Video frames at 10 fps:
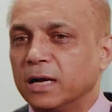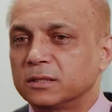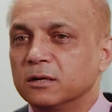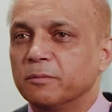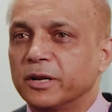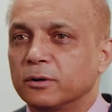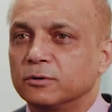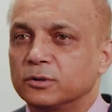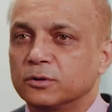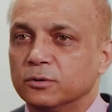Aston
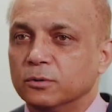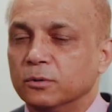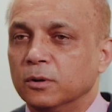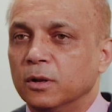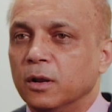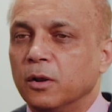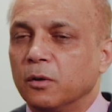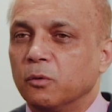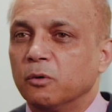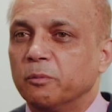Medical School
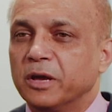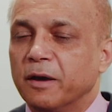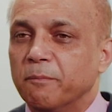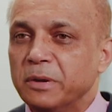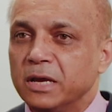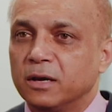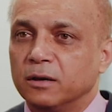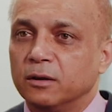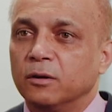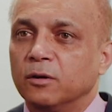will be a
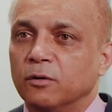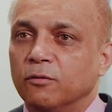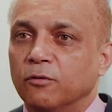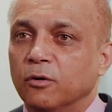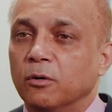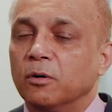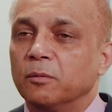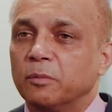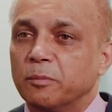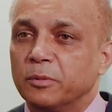beacon for
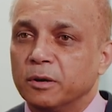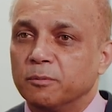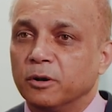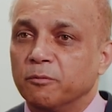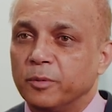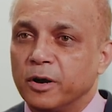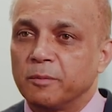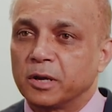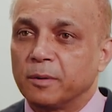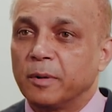the people of
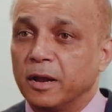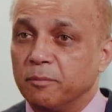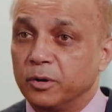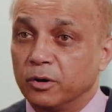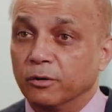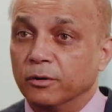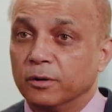Birmingham and beyond.